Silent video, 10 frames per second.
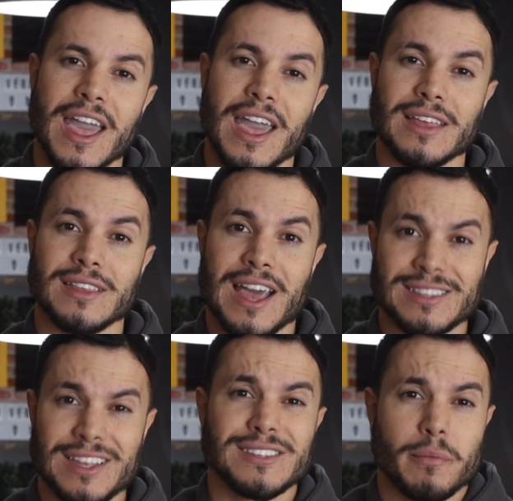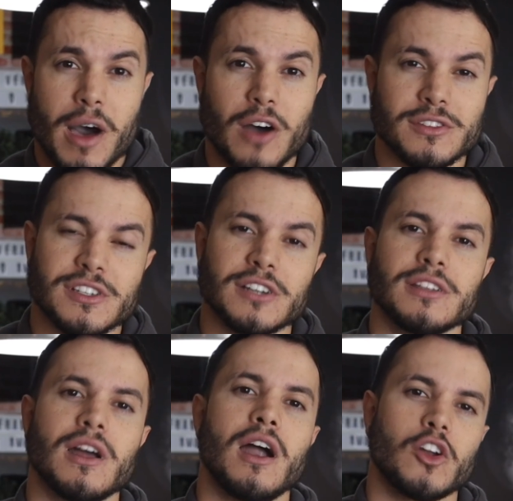and it is about
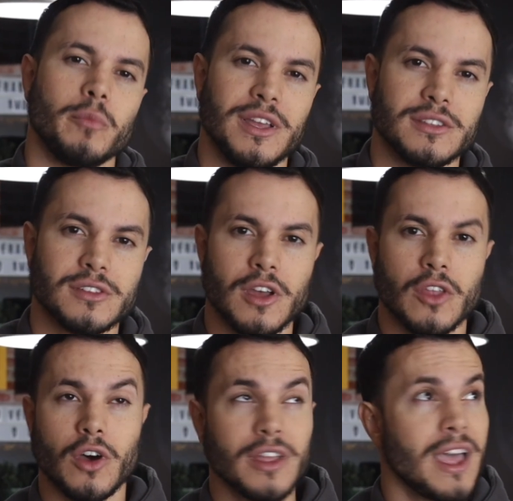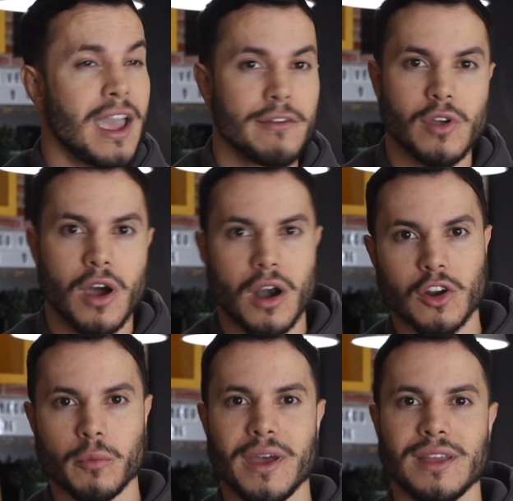certain arguments. Not every
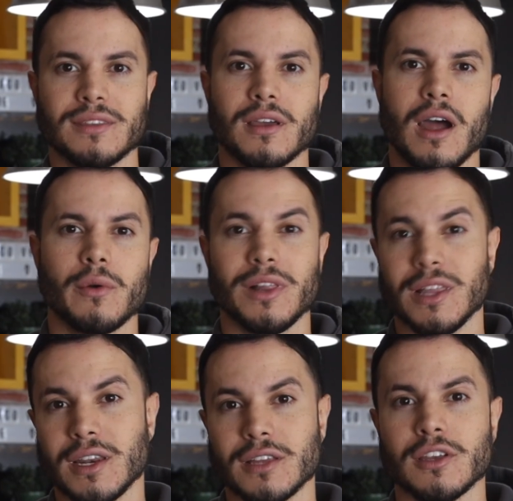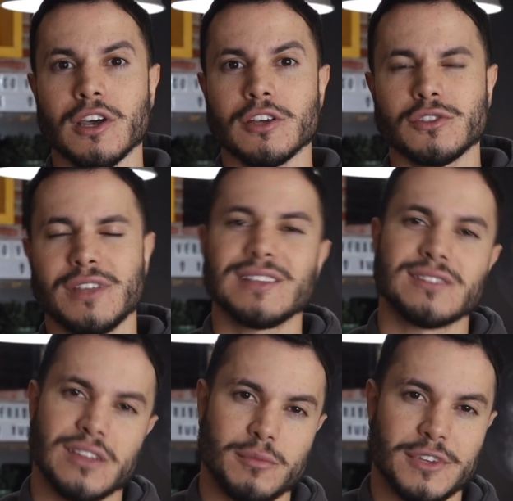argument are related to that
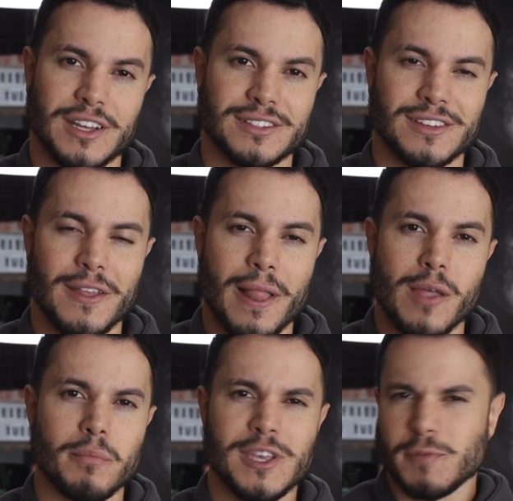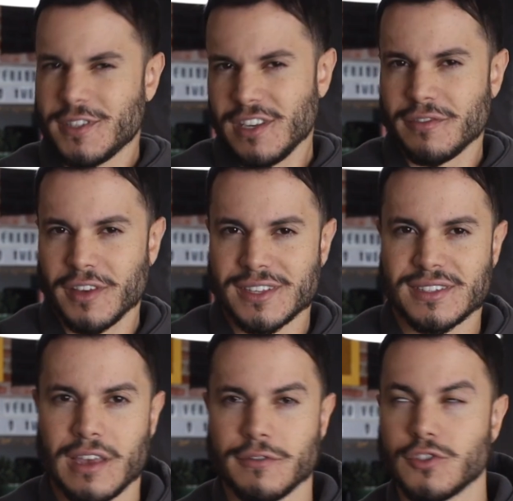subject. Being specific
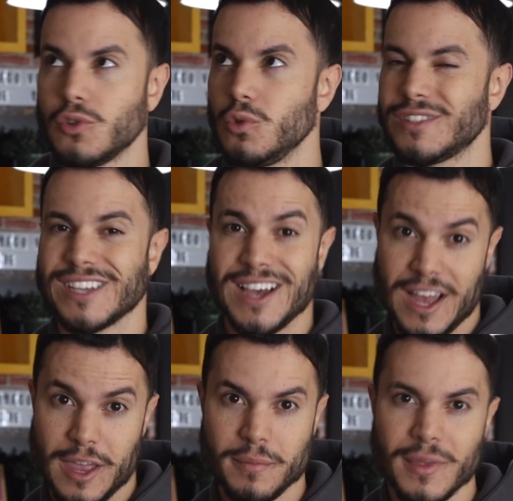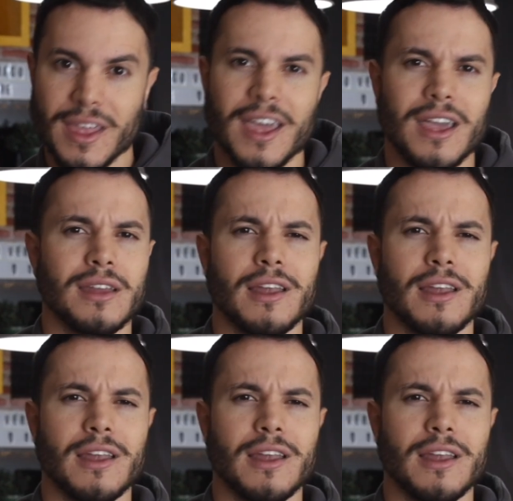saves you time and